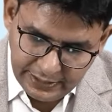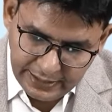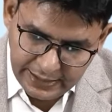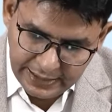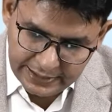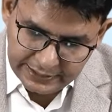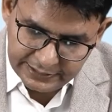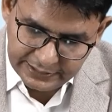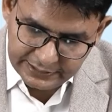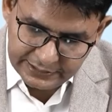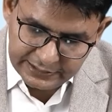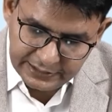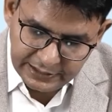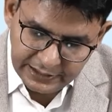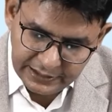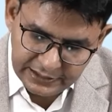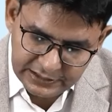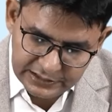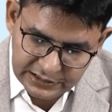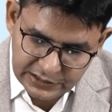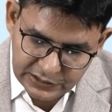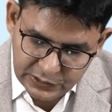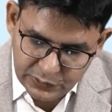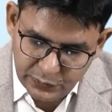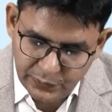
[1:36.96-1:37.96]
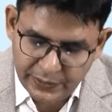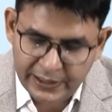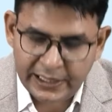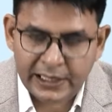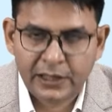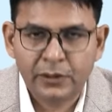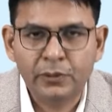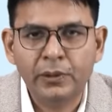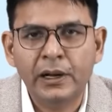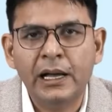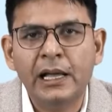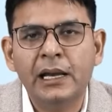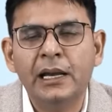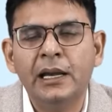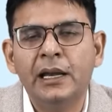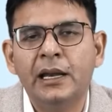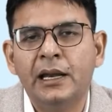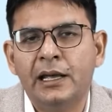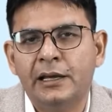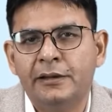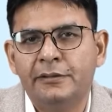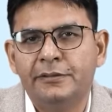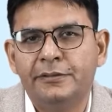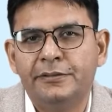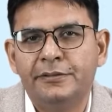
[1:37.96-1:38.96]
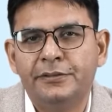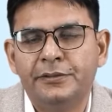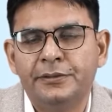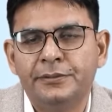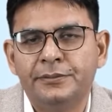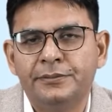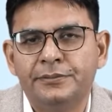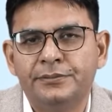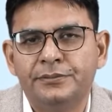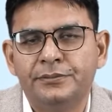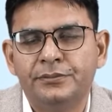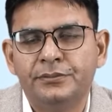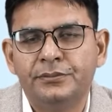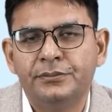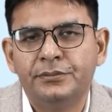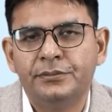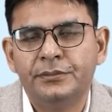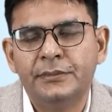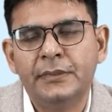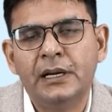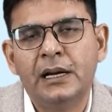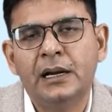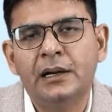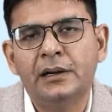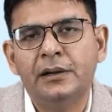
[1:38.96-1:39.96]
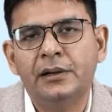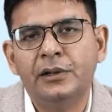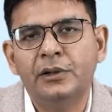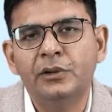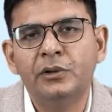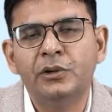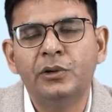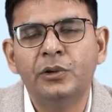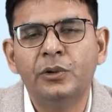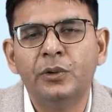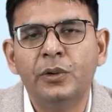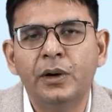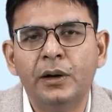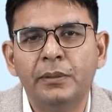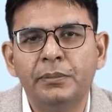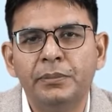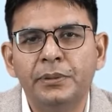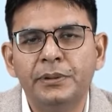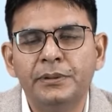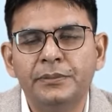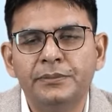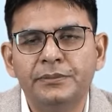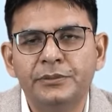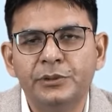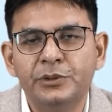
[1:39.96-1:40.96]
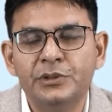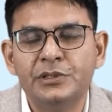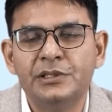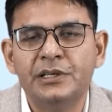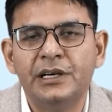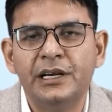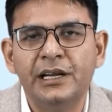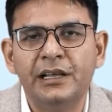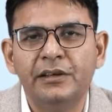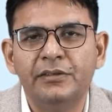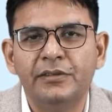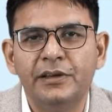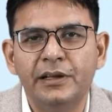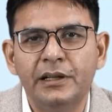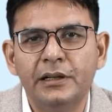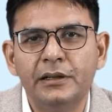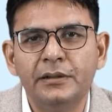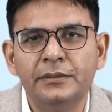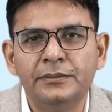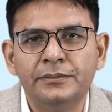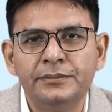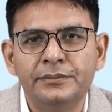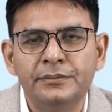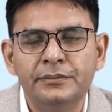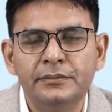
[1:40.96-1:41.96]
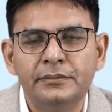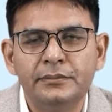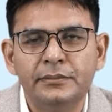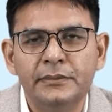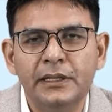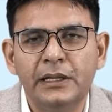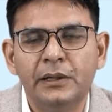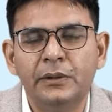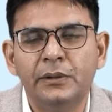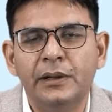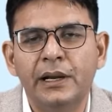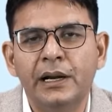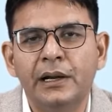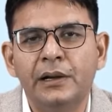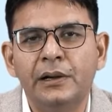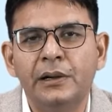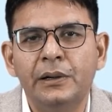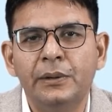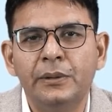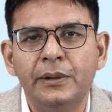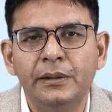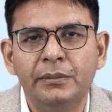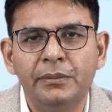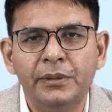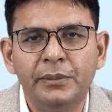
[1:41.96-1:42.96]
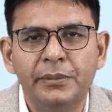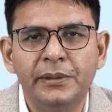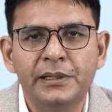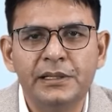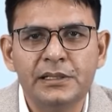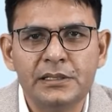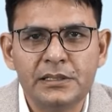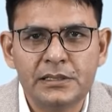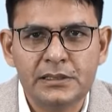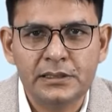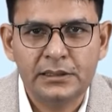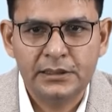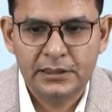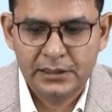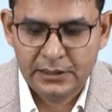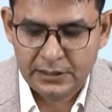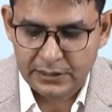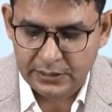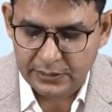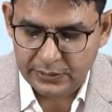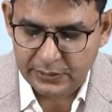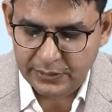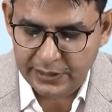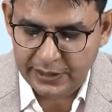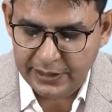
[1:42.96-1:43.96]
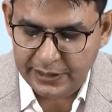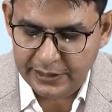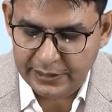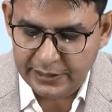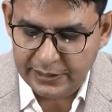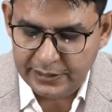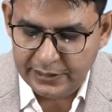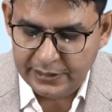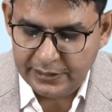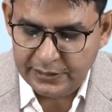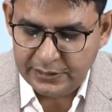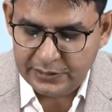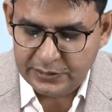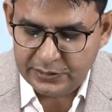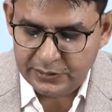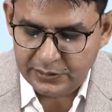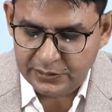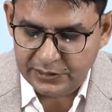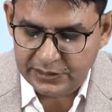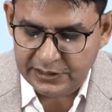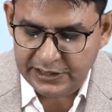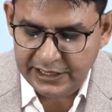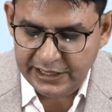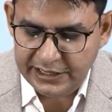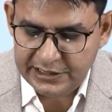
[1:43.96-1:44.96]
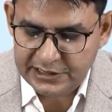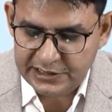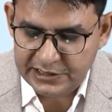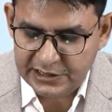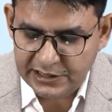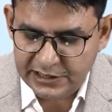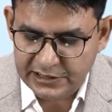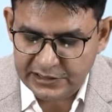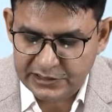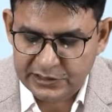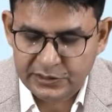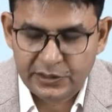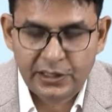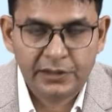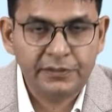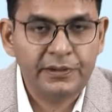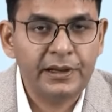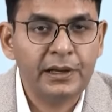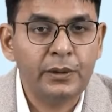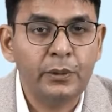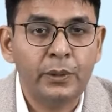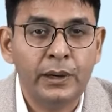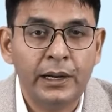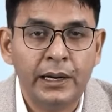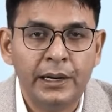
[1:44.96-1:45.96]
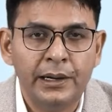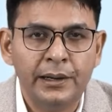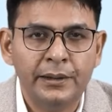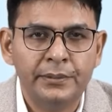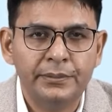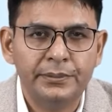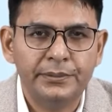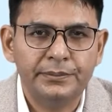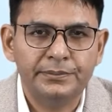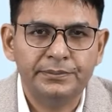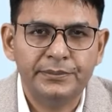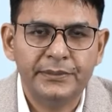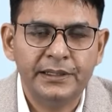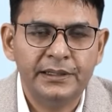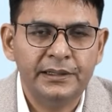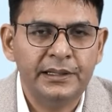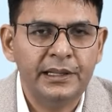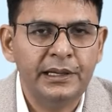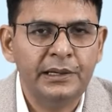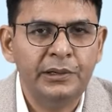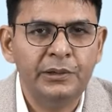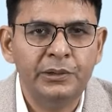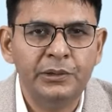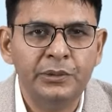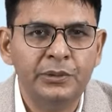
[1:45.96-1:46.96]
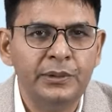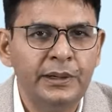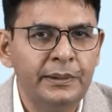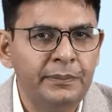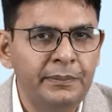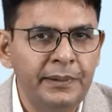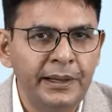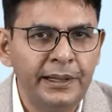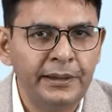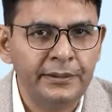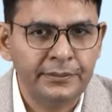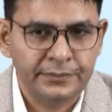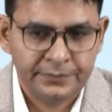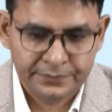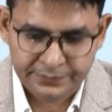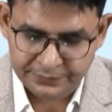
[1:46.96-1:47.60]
And the things we acquire in life, that you grow up, you study well, then you get into MBBS. Okay. So these things you have acquired up and then you do MD.